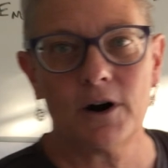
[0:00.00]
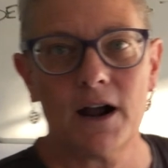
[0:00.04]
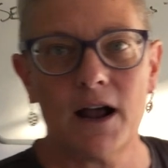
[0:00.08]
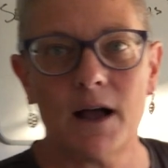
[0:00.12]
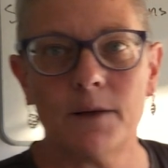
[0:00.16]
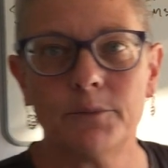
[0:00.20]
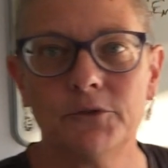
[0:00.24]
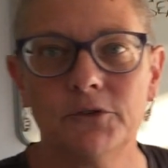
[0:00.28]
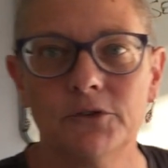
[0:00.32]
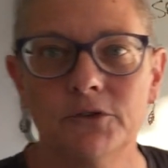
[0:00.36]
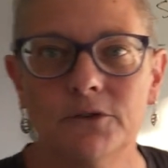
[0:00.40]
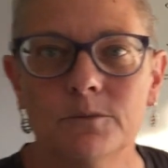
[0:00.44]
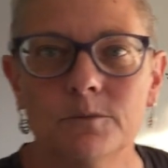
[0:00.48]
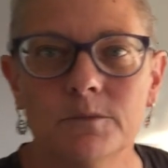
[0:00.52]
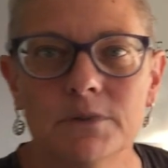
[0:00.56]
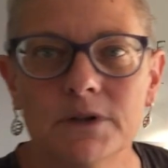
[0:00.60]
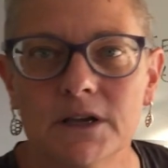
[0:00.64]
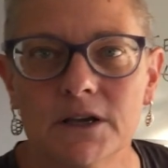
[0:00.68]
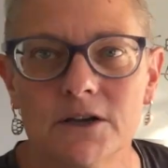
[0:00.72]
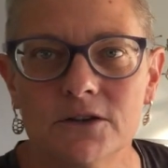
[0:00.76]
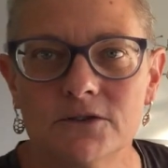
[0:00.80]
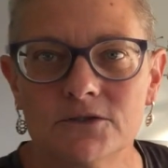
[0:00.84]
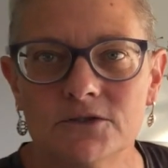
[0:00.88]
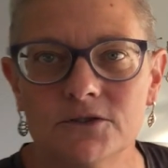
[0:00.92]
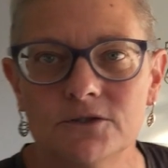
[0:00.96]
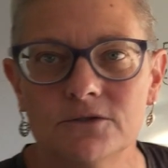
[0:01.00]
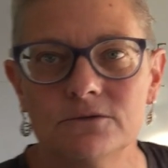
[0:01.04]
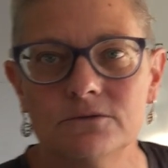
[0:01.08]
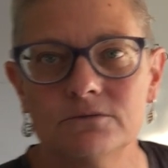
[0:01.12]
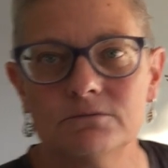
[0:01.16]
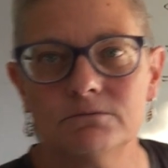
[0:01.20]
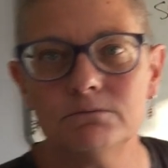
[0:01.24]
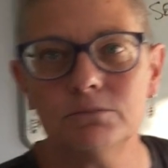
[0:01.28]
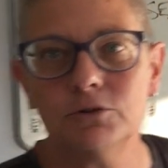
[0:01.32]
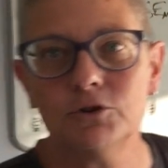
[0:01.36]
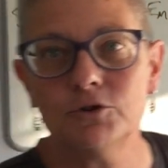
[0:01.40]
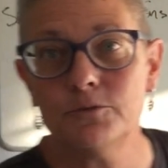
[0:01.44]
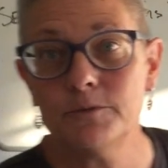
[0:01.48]
absent because you
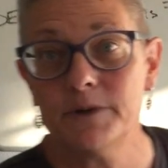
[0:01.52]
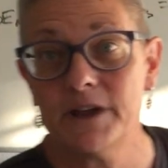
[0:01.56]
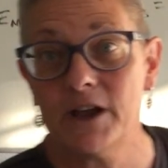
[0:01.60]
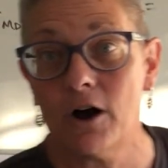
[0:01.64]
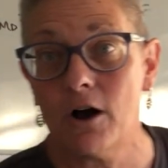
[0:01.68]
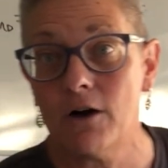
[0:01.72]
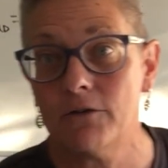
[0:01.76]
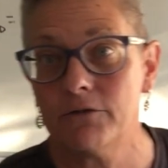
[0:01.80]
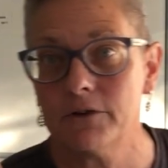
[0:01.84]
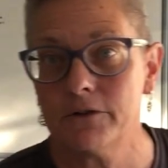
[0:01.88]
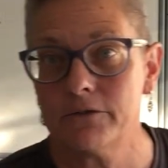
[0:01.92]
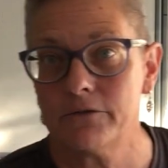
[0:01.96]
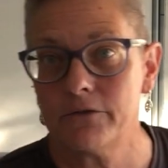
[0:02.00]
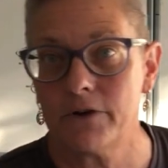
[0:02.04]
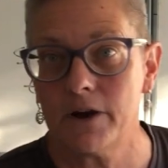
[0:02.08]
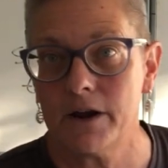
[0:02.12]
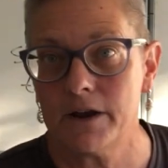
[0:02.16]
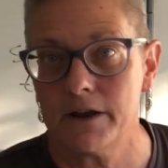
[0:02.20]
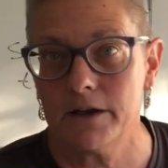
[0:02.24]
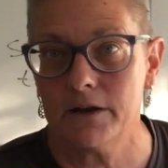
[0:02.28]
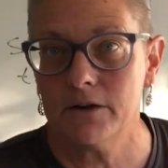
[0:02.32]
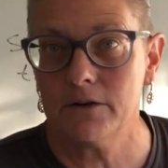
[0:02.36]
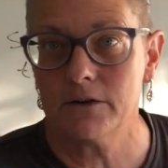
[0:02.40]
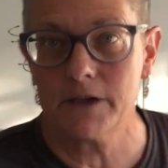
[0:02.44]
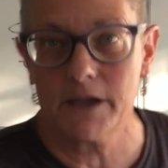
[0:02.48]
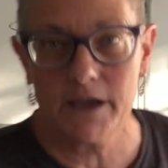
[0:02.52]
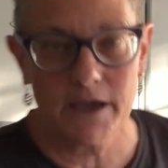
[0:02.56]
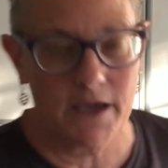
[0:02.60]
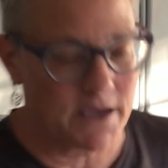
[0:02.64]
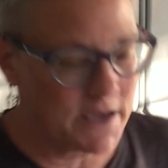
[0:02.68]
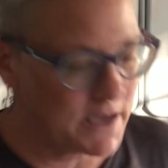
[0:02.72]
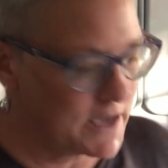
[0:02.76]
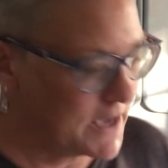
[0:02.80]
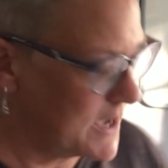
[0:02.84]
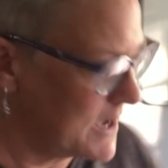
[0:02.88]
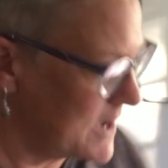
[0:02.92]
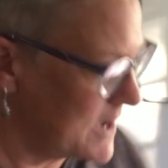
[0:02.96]
blew me off on Friday, okay?